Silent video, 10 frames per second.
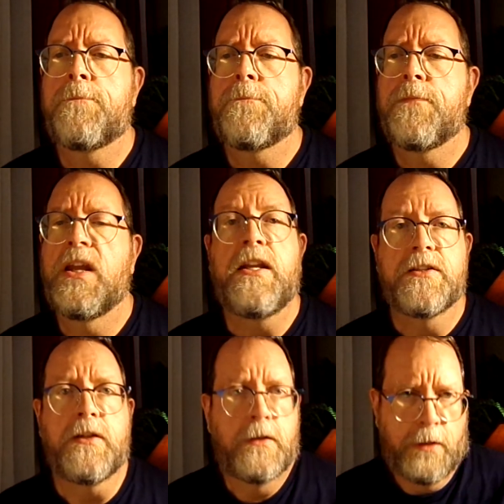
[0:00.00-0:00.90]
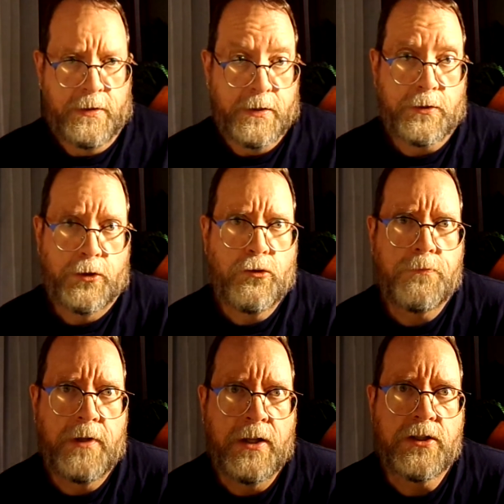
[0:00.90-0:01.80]
It's a tube
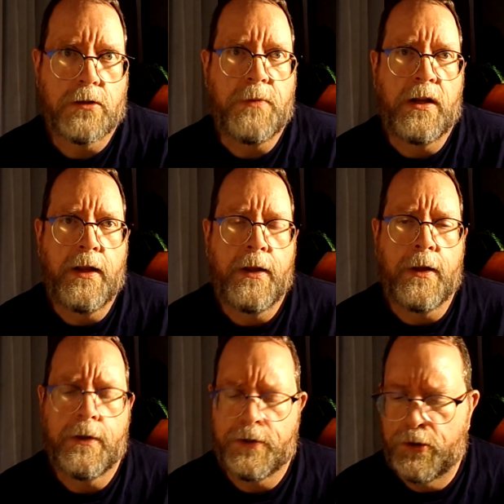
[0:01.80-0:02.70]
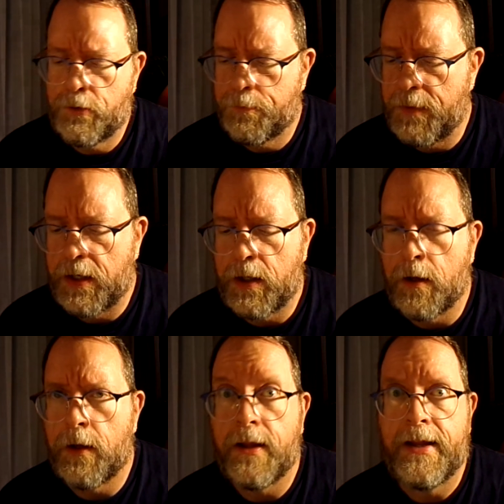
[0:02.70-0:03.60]
instrument. A tube meaning
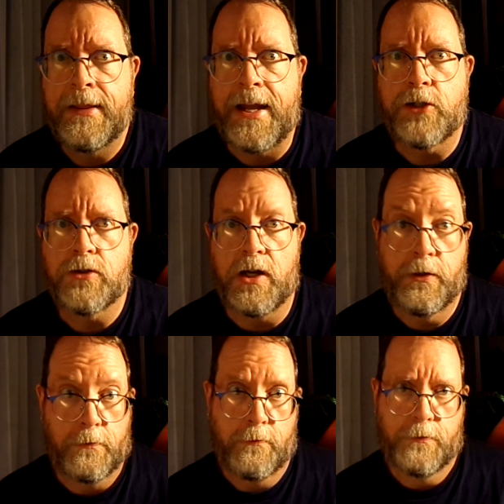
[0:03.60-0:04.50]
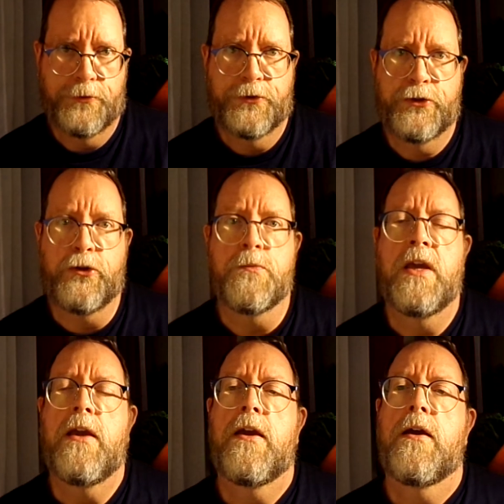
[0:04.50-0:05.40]
a electron tube.
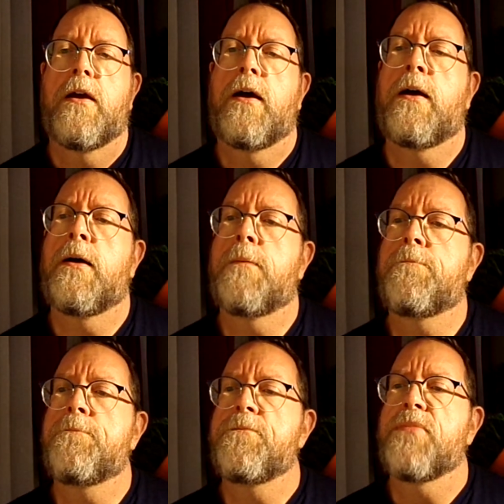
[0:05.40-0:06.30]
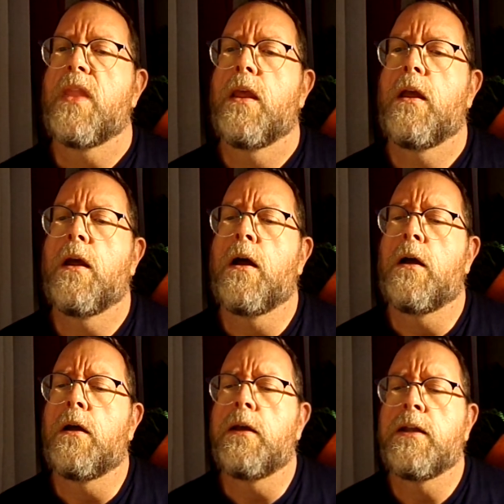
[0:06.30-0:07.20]
Um,
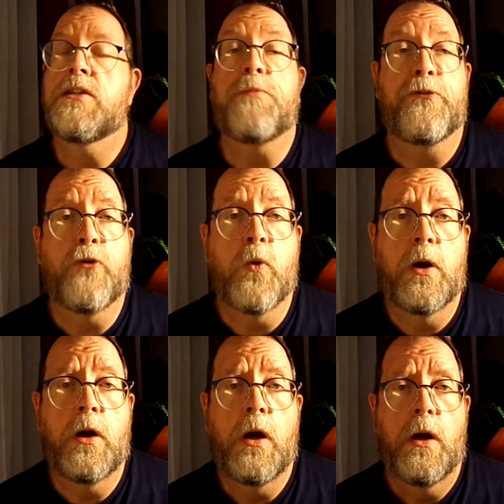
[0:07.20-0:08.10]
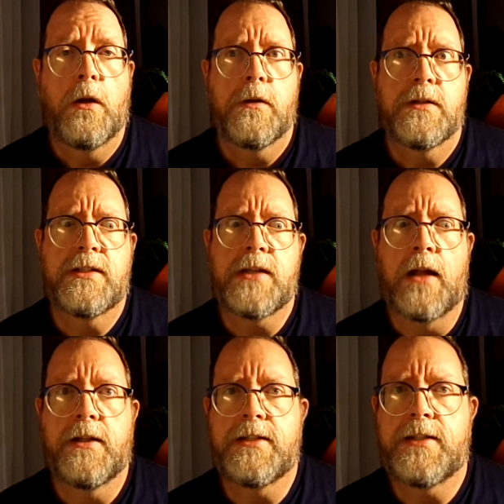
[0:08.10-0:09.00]
it's before
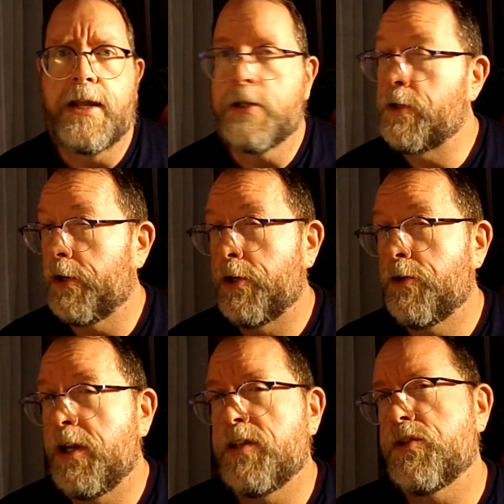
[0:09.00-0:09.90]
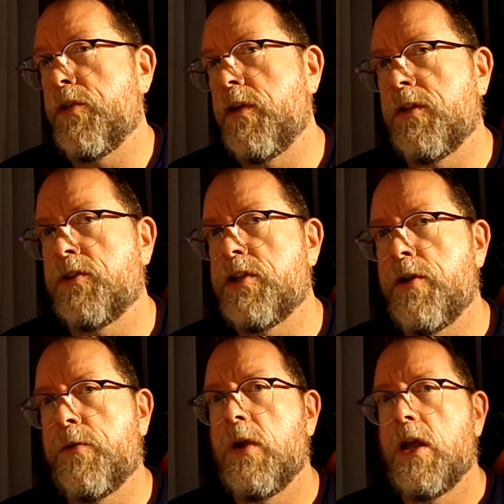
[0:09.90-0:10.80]
solid state circuitry, so that there's
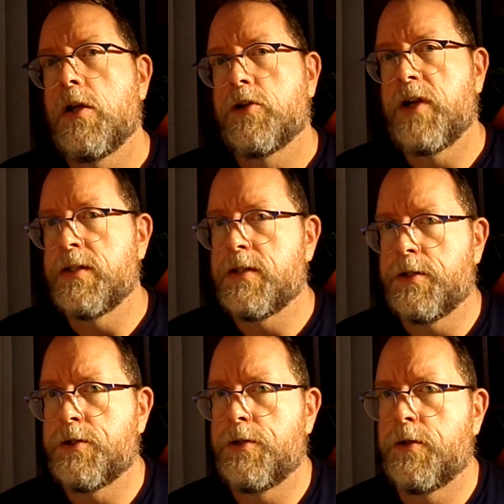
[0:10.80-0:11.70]
no transistors,